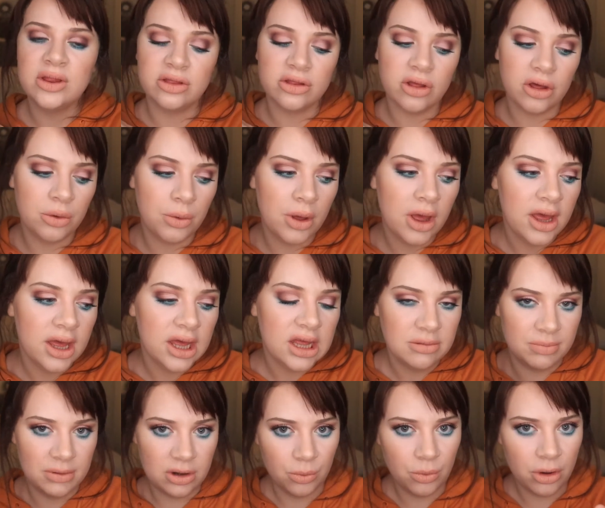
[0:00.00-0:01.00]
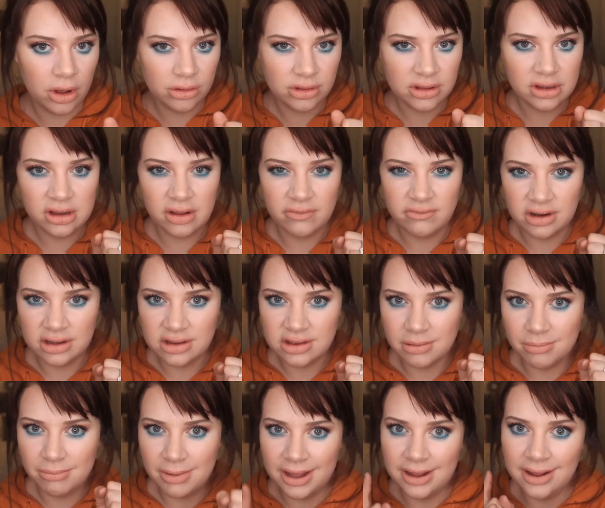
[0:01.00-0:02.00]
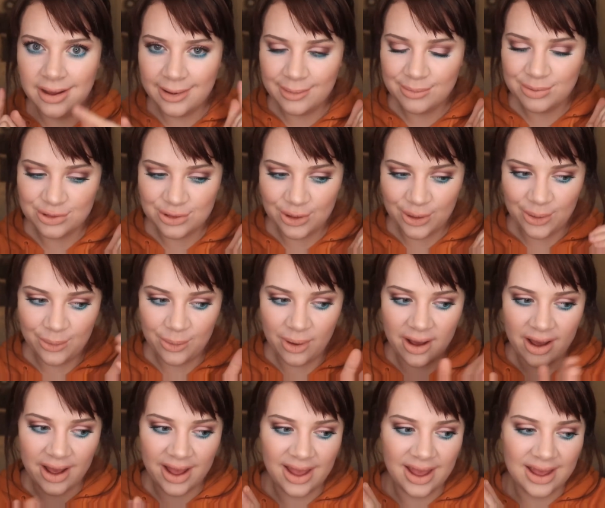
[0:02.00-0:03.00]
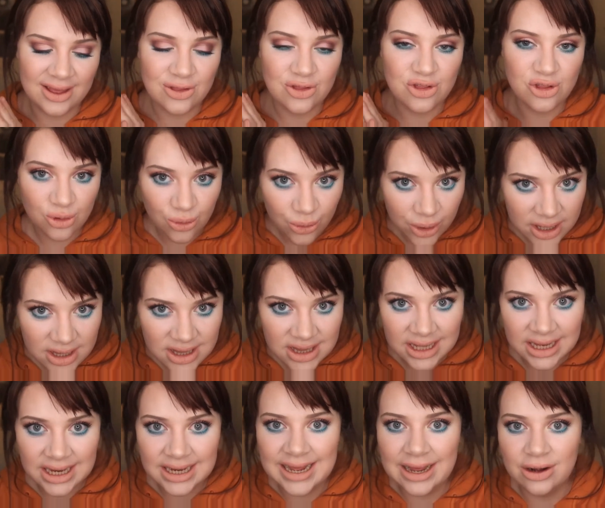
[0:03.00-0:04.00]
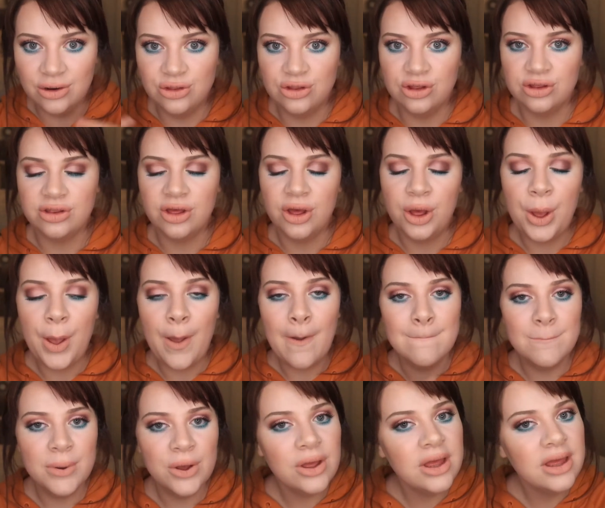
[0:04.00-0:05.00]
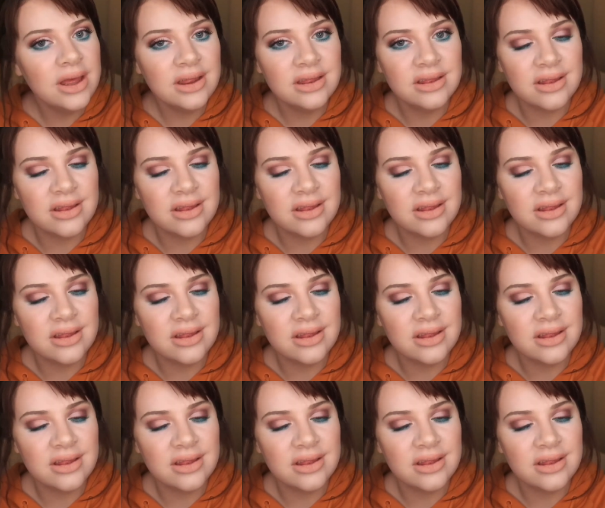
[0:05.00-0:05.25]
So it's been a while since I've done some makeup, so I enjoyed sitting down and just putting